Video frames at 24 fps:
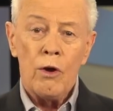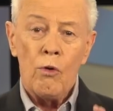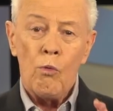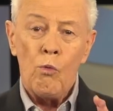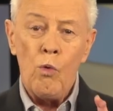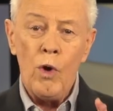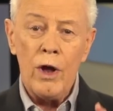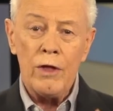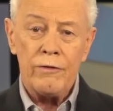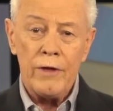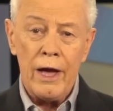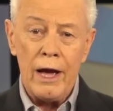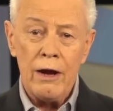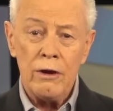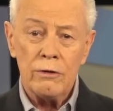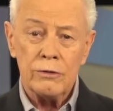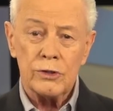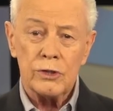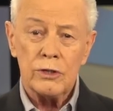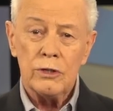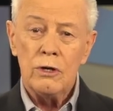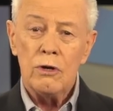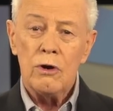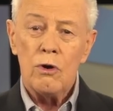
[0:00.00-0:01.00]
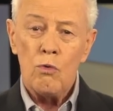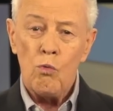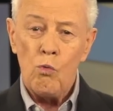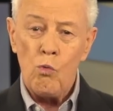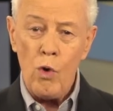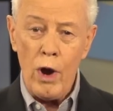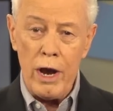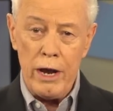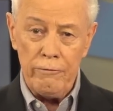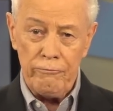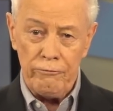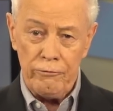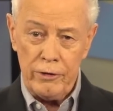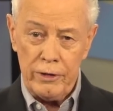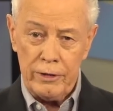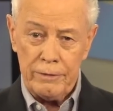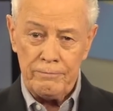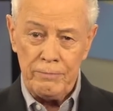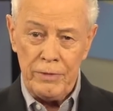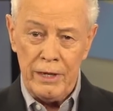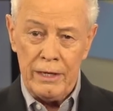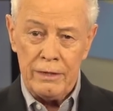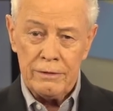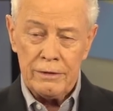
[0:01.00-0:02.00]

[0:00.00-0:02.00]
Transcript: without wavering.